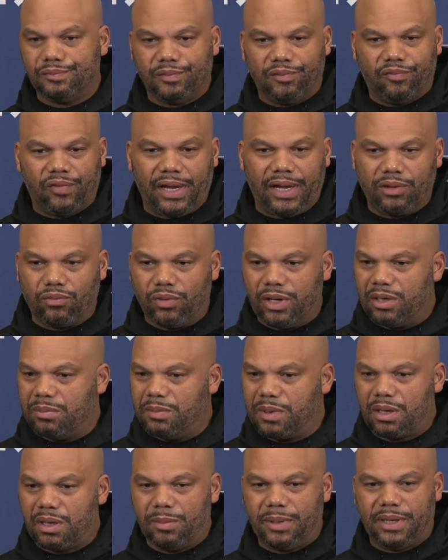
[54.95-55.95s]
Evaluating
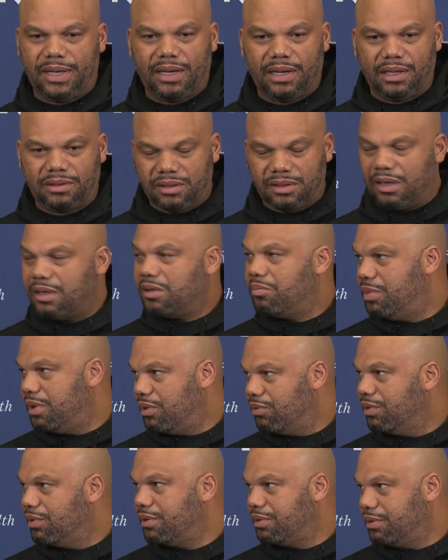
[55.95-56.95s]
him coming out, I thought he'd be
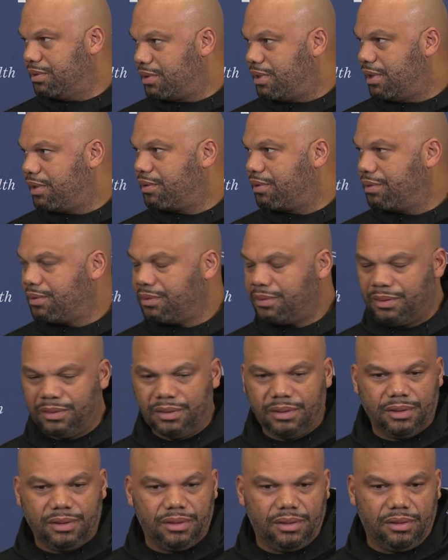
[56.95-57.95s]
a really good kicker,
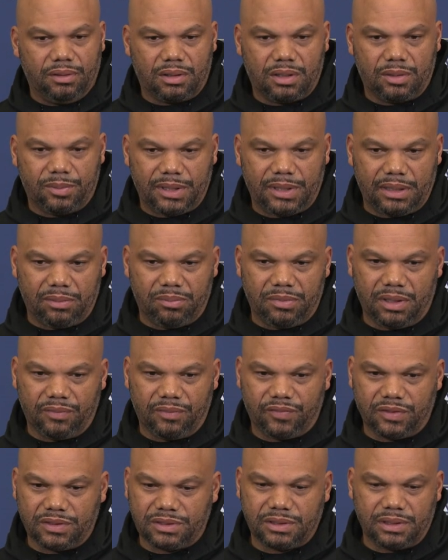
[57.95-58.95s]
you know, coming out of
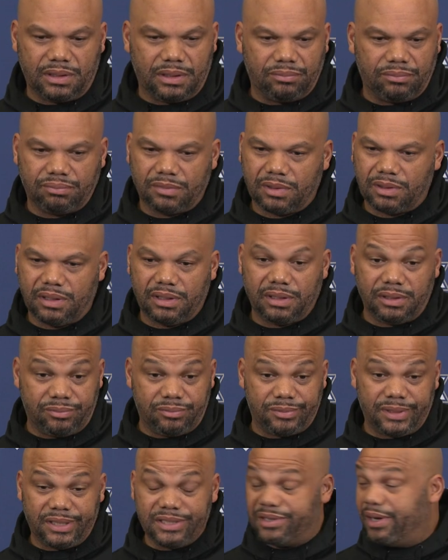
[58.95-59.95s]
Memphis, and
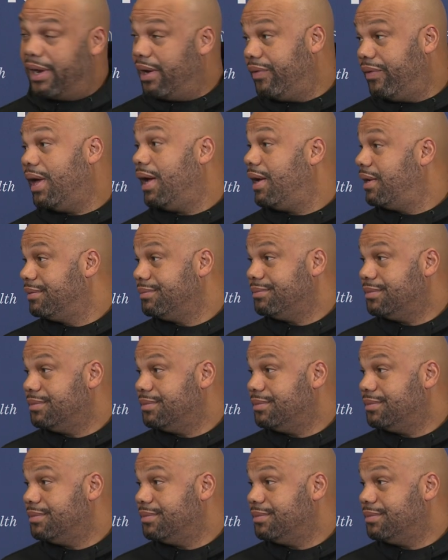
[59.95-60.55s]
he's done that.